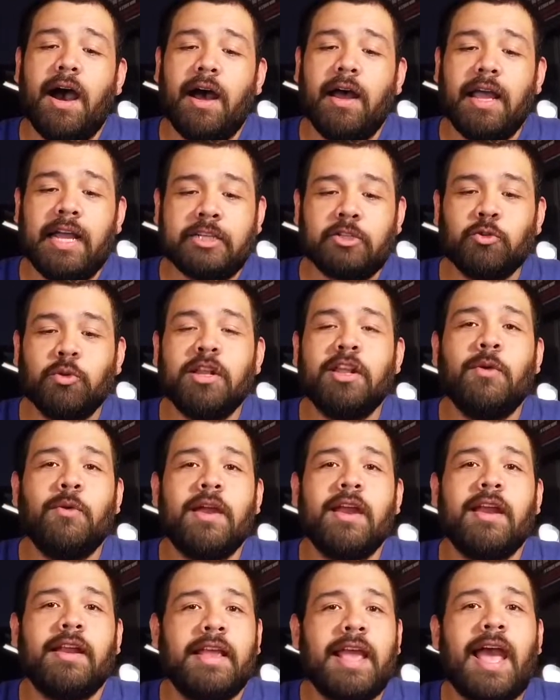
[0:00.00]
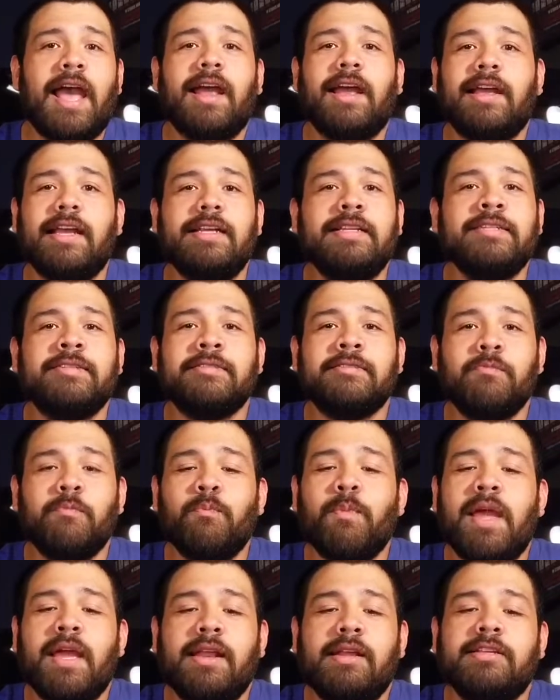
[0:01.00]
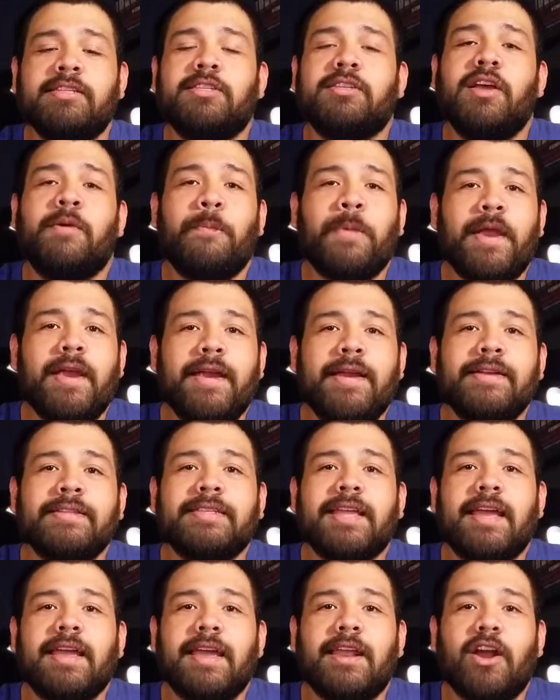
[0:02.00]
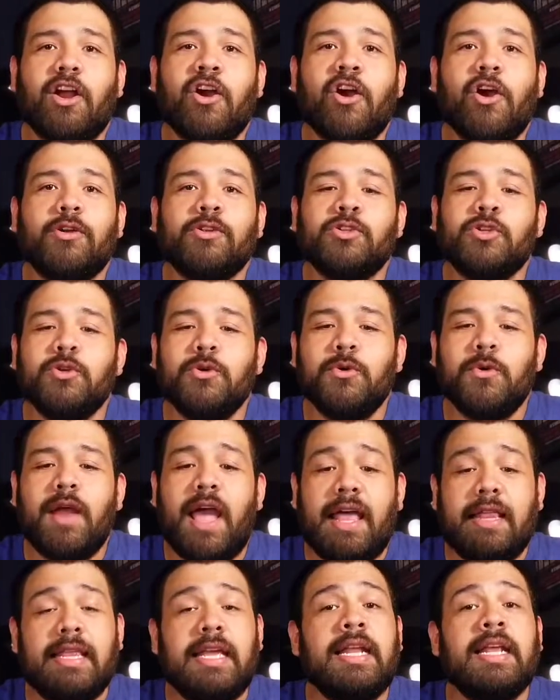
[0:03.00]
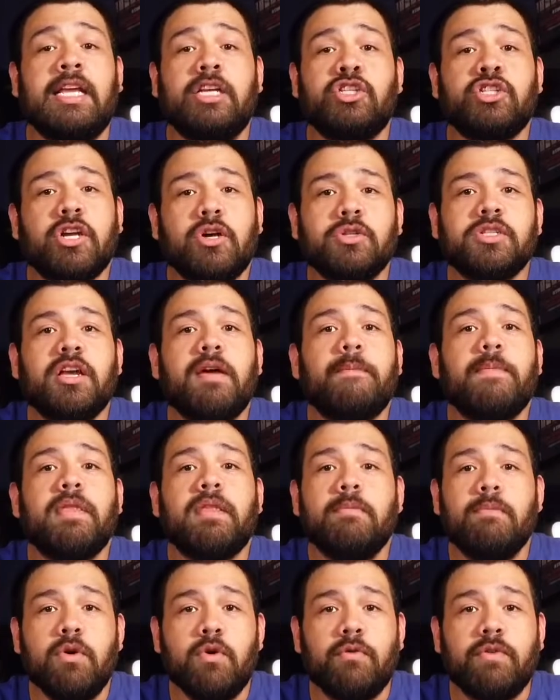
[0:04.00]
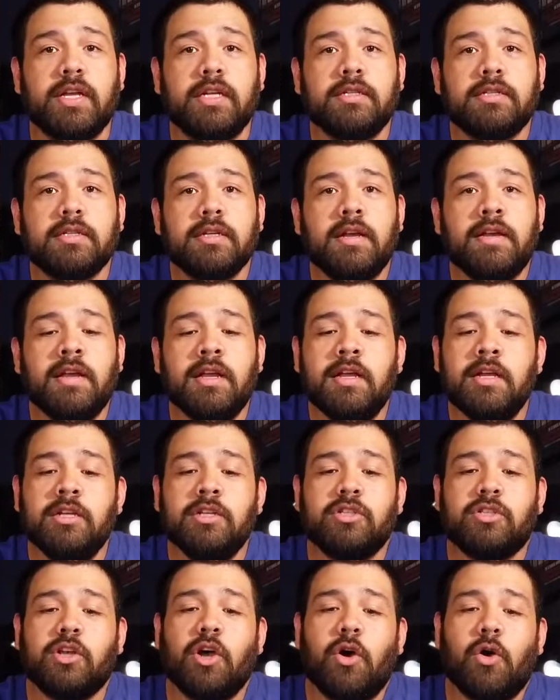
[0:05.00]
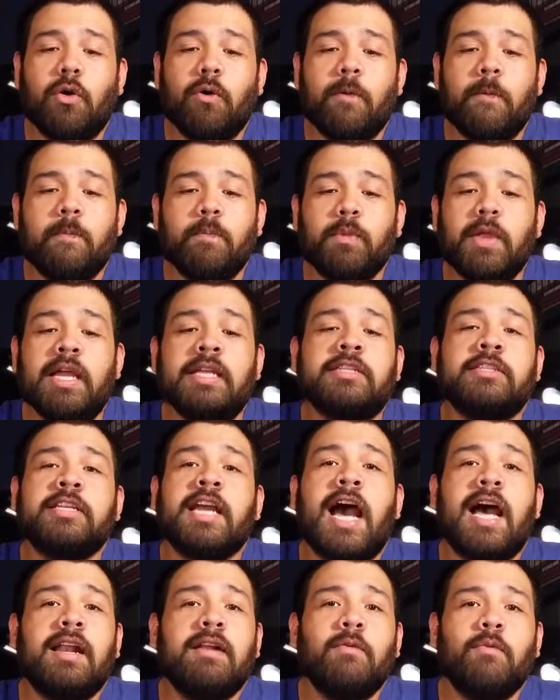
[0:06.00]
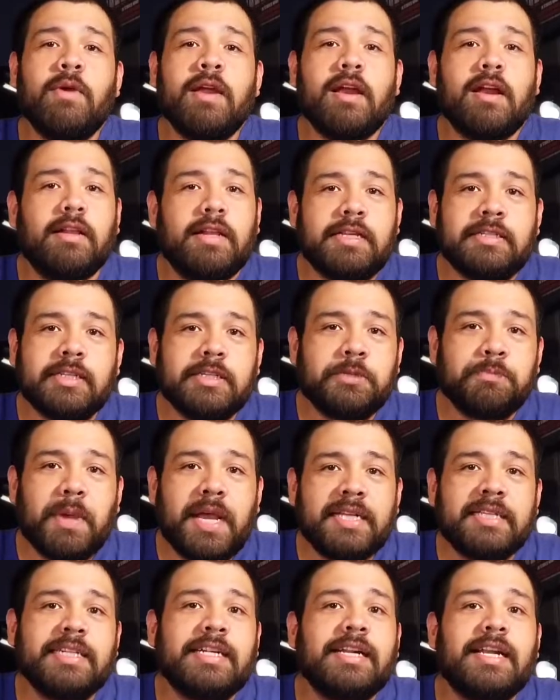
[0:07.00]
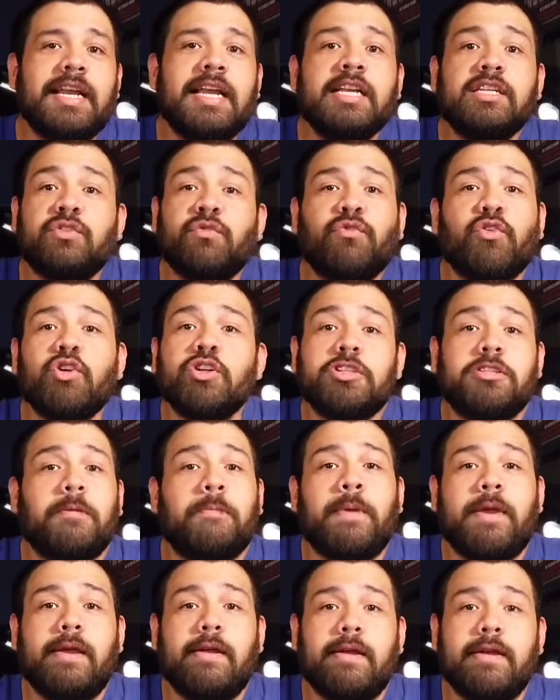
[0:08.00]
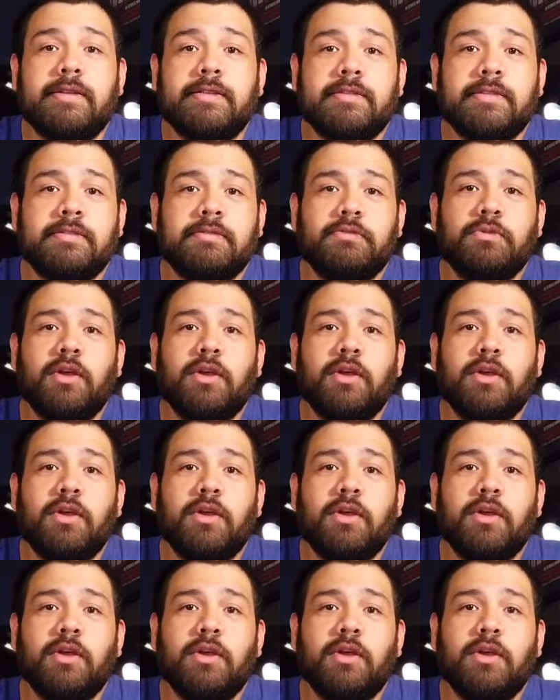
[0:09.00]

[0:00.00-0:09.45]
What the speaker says: It's really weird. Yeah, he's made his appearance like in a cartoon, and then he shows up in the movies. So it's kind of weird. This is basically his first appearance